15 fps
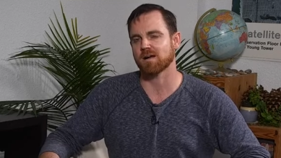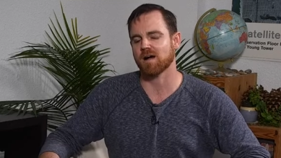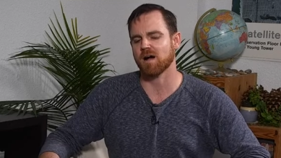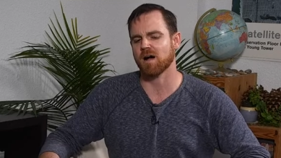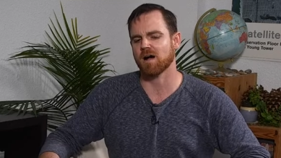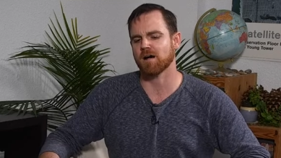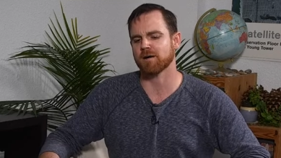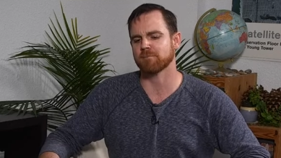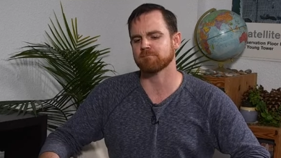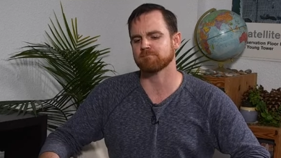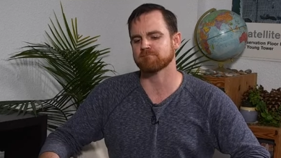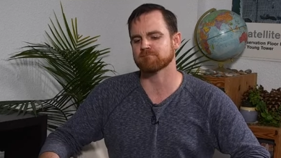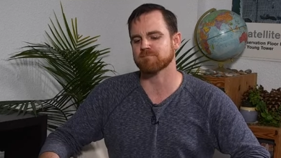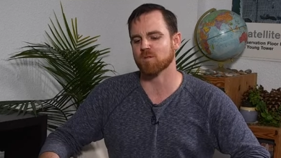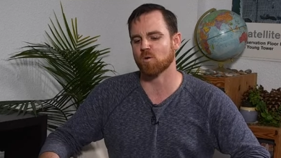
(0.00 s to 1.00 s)

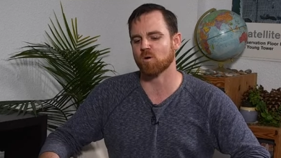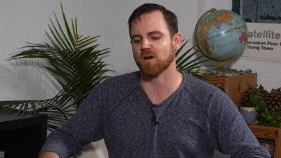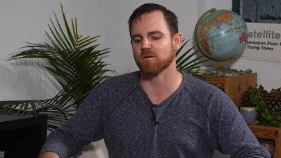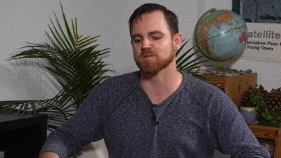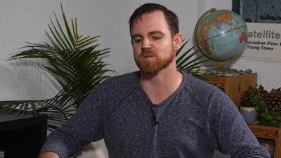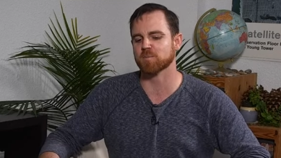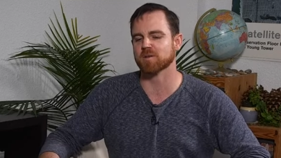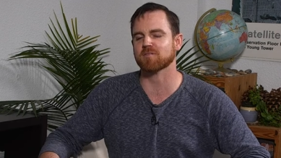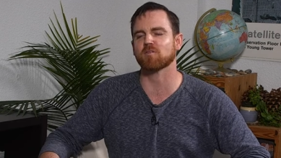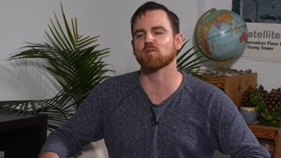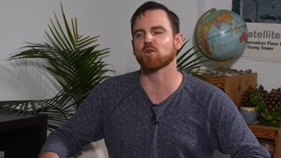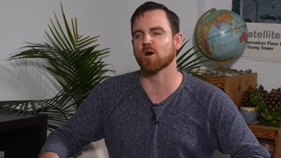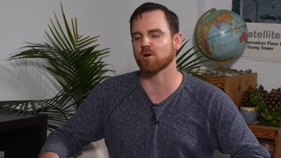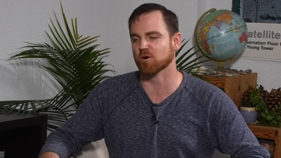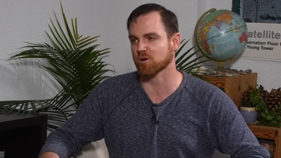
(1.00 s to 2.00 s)
Um, well, I was a bit of a
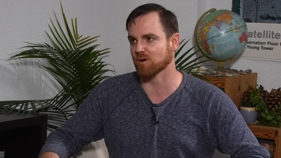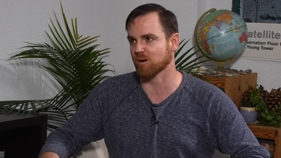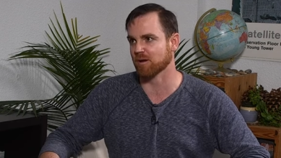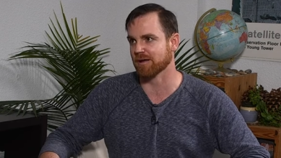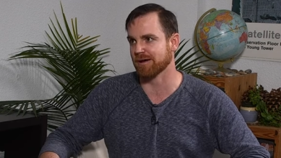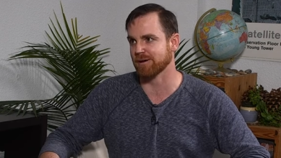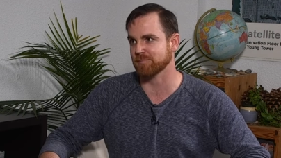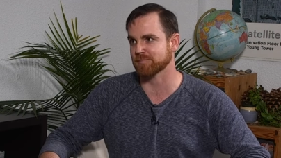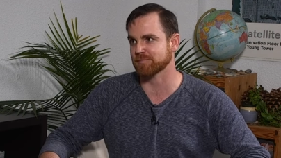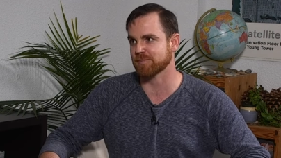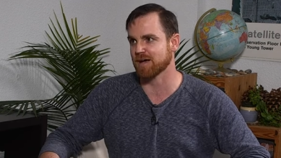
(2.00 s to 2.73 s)
loner growing up.